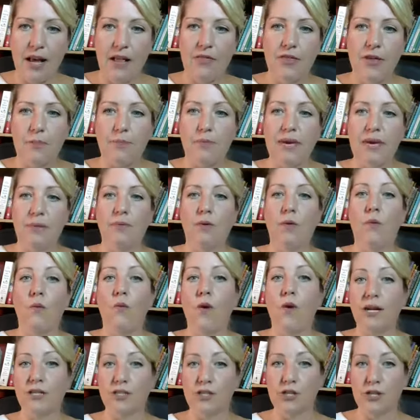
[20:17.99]
that people
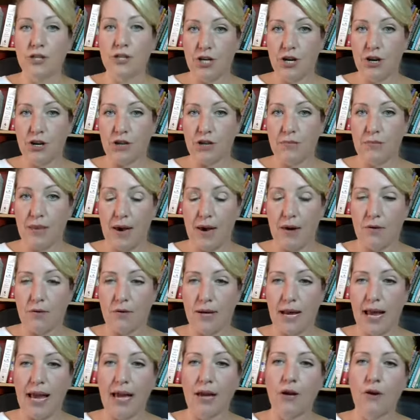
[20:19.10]
want to share them out
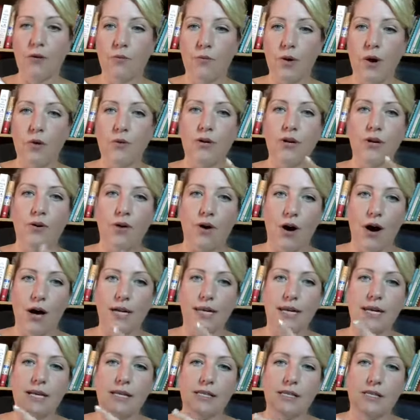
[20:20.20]
and grow your
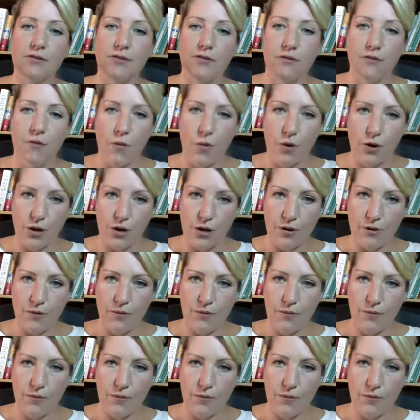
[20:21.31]
audience for you.